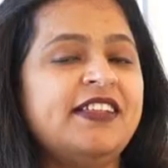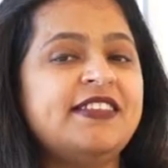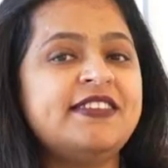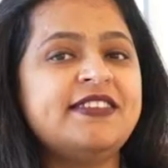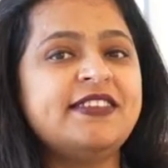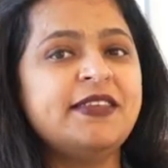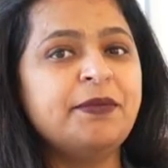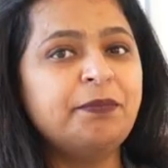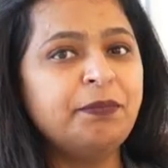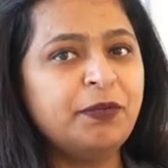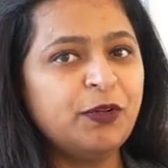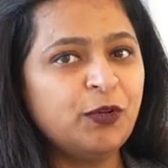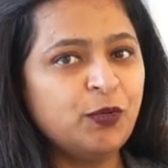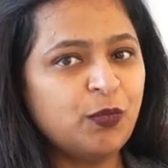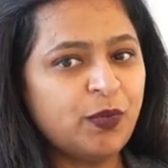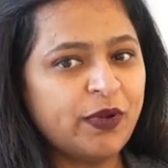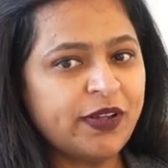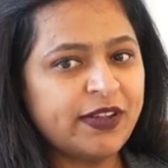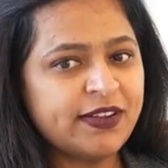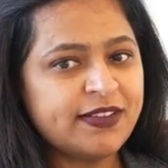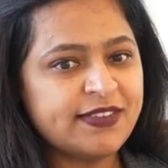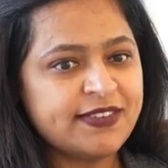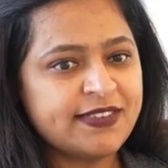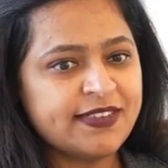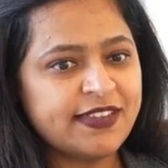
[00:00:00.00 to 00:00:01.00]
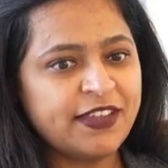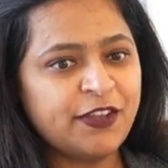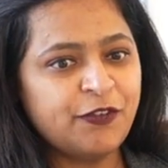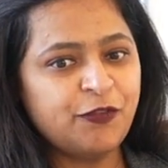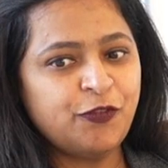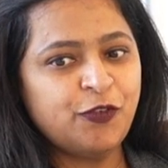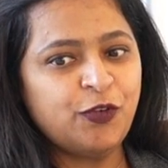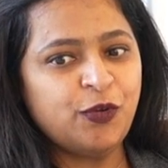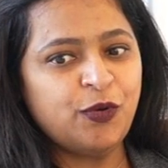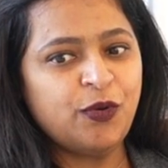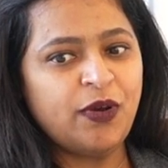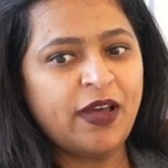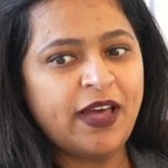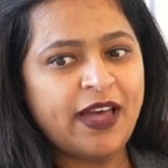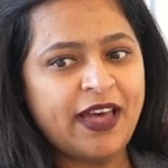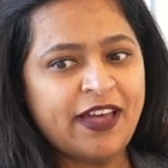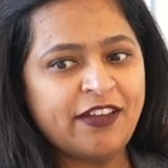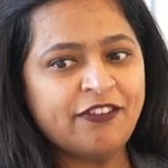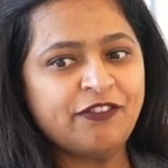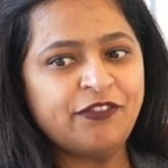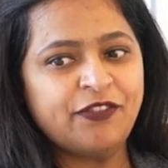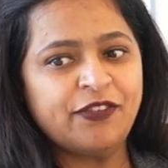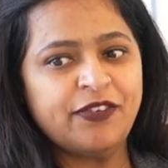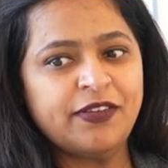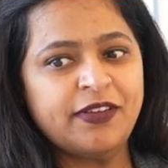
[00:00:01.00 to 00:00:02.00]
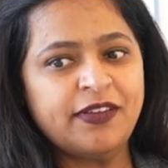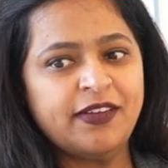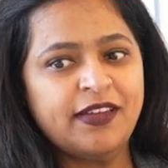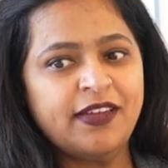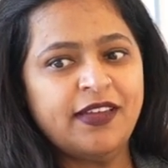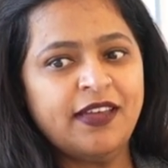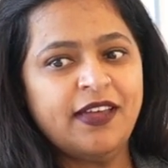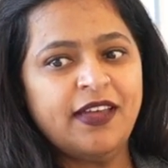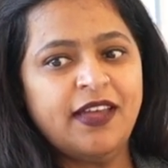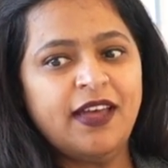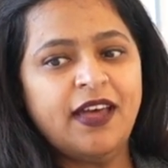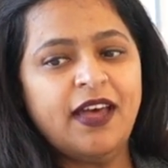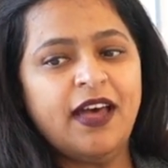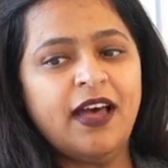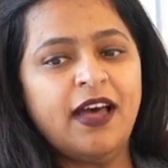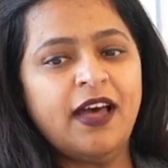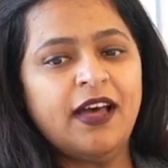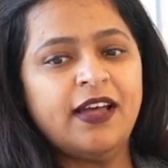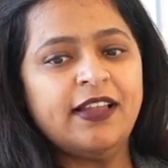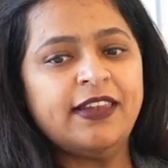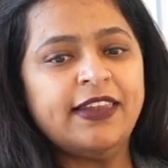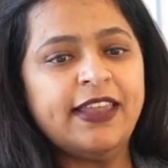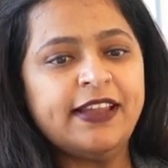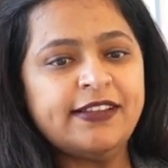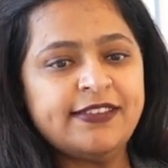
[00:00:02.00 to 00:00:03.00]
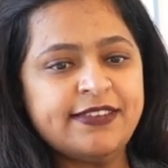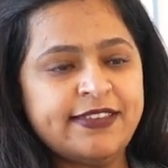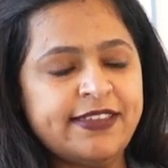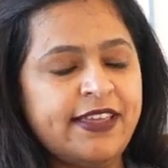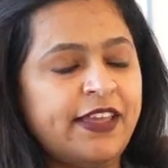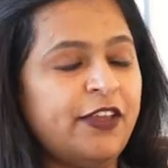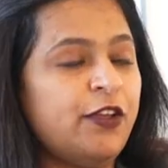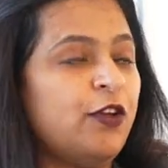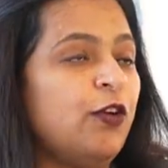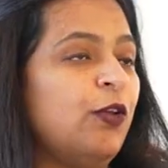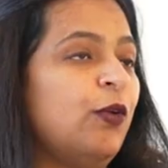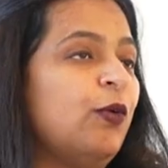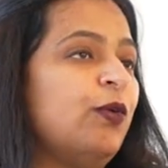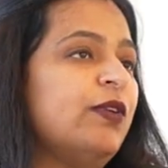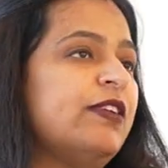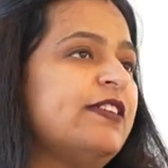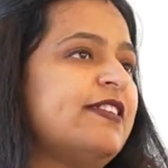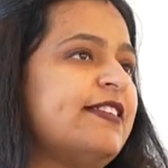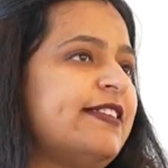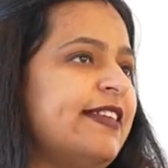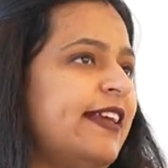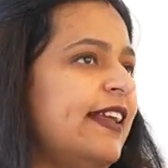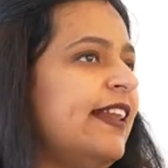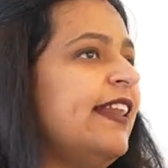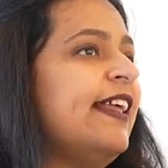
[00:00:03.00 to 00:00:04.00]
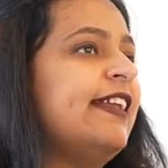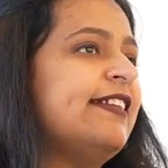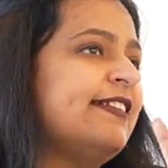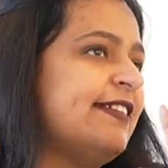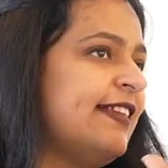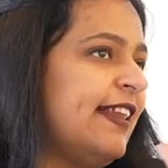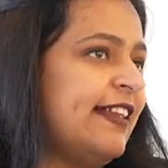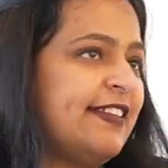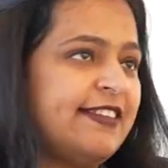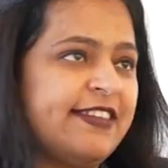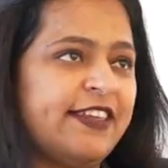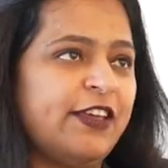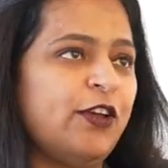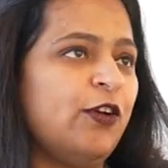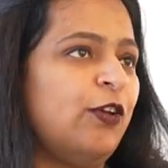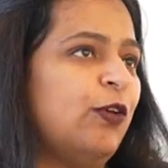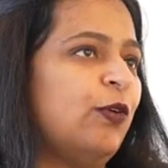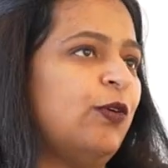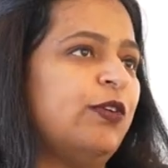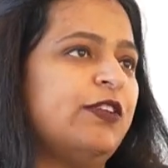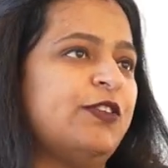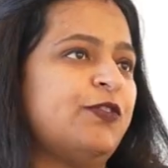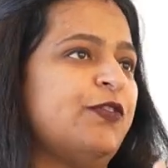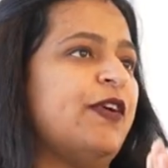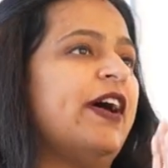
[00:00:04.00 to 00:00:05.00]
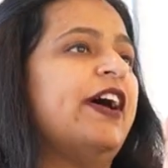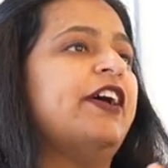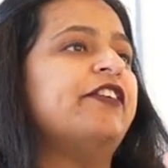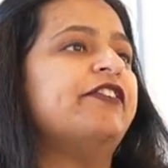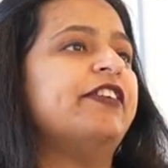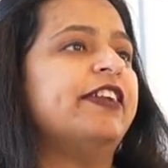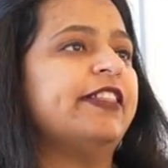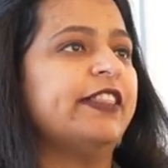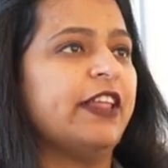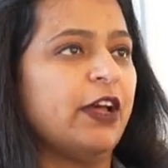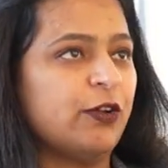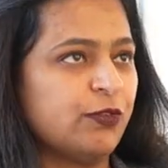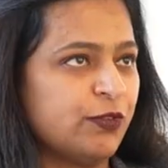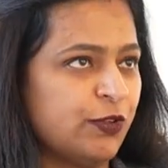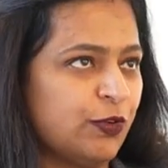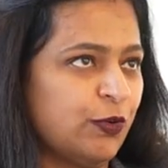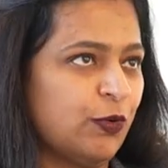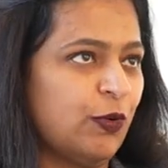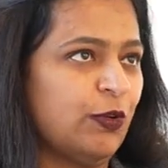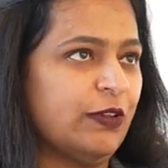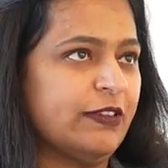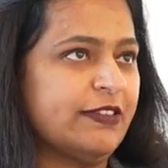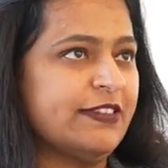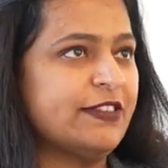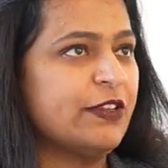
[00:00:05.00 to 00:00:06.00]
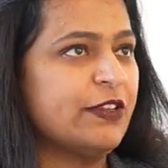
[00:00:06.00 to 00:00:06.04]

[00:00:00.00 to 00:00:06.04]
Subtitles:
in simple words, if you have, let's say your loan is let's say your loan is $500,000.